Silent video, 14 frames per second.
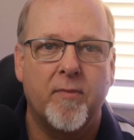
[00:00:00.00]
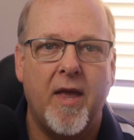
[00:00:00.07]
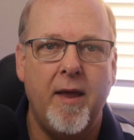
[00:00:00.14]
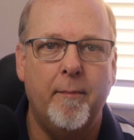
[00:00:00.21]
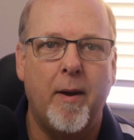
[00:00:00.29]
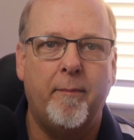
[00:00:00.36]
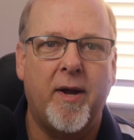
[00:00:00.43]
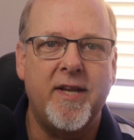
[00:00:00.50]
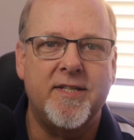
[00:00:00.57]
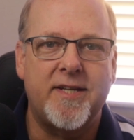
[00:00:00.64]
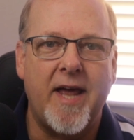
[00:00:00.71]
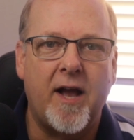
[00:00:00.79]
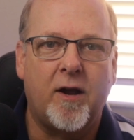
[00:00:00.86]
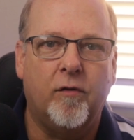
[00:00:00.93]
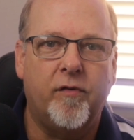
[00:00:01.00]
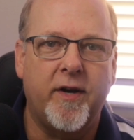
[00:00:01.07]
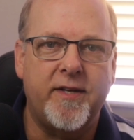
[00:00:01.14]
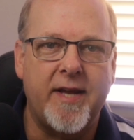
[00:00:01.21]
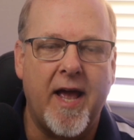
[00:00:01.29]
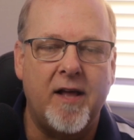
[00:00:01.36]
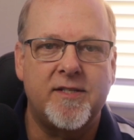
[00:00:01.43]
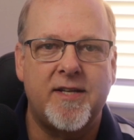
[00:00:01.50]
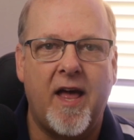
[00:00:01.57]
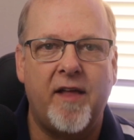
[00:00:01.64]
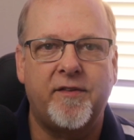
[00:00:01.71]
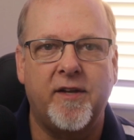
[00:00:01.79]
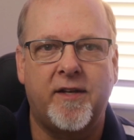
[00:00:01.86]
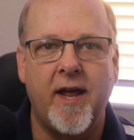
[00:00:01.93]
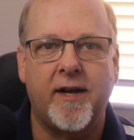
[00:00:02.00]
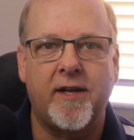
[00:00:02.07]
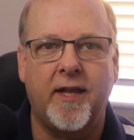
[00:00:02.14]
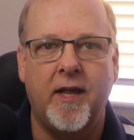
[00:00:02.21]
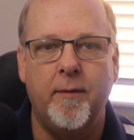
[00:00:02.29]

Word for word: Hey, my buddy Zach over at Down South Detecting,